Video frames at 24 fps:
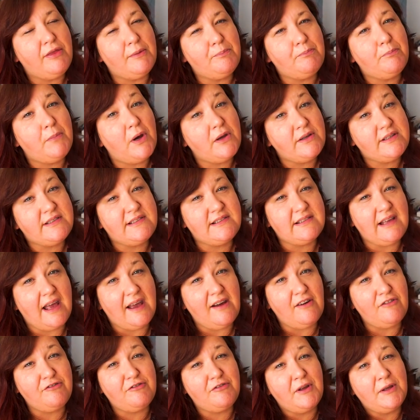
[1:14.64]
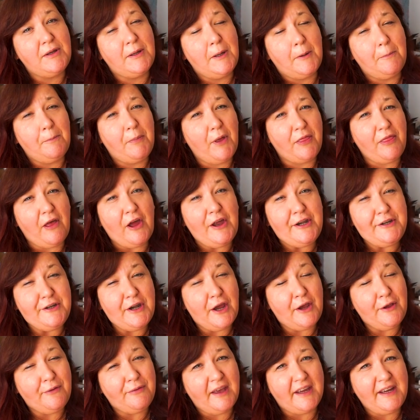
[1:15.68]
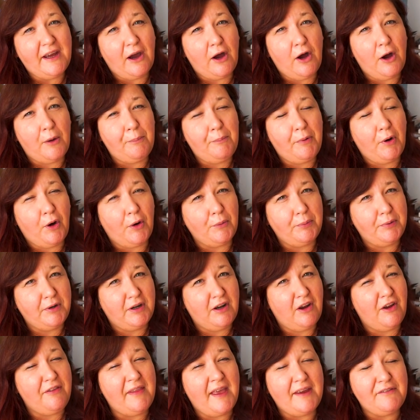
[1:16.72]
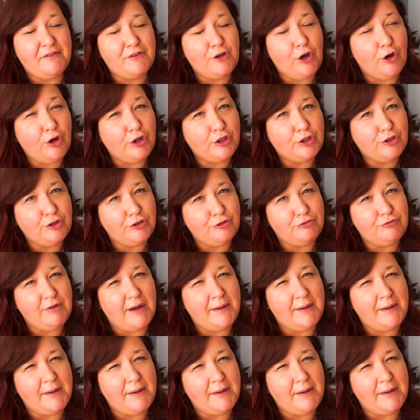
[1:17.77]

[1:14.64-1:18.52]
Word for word: them myself but I know they are popular and they've got a good